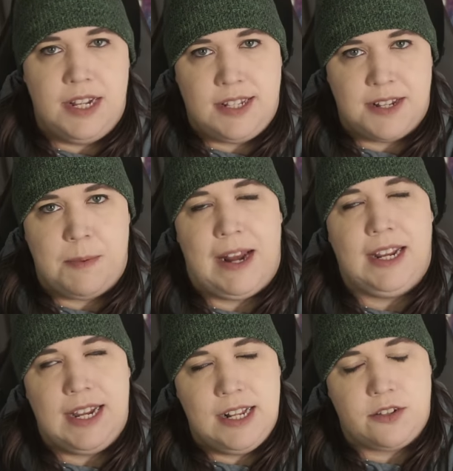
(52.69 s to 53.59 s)
It's
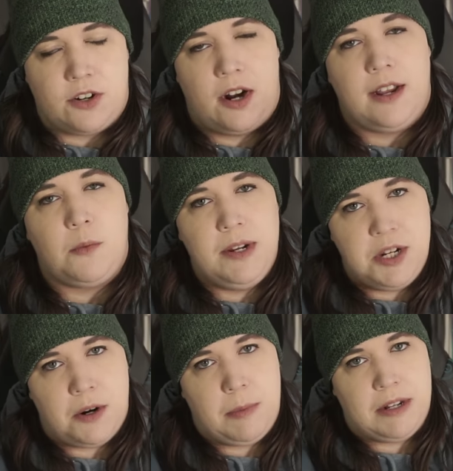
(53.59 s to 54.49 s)
asthmatic. It's chronic. We
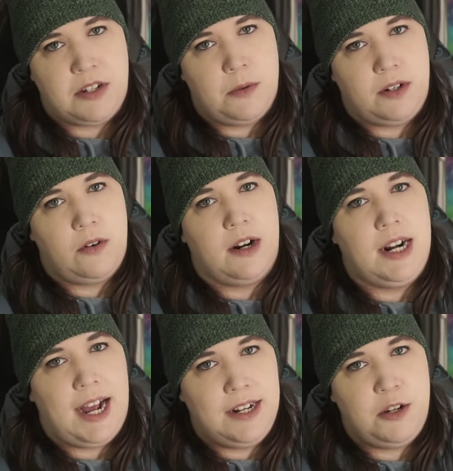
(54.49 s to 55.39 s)
do our best to ignore it.
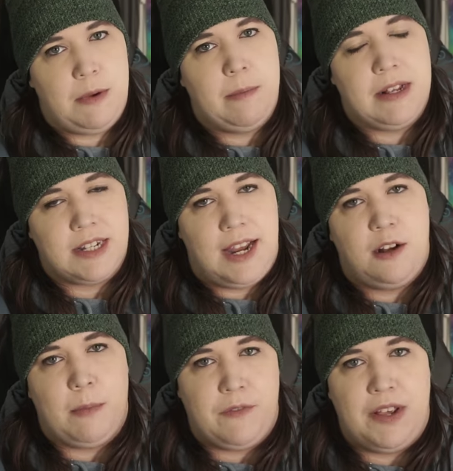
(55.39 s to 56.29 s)
I do my best to
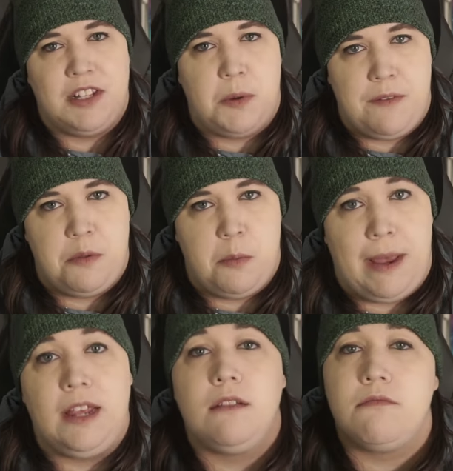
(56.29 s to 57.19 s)
angle my face away from the
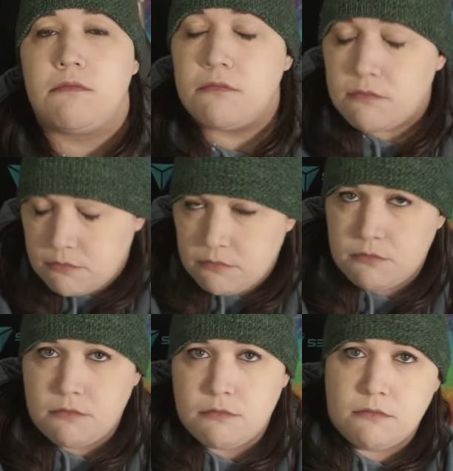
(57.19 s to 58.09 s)
mic.
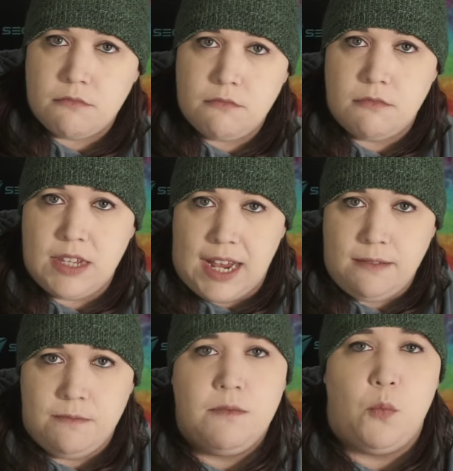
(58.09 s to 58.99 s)
Yeah,
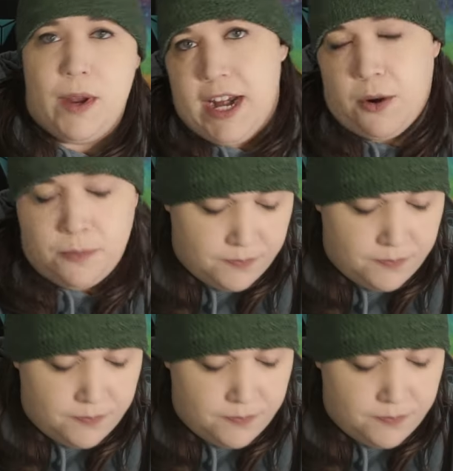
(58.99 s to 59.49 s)
we know.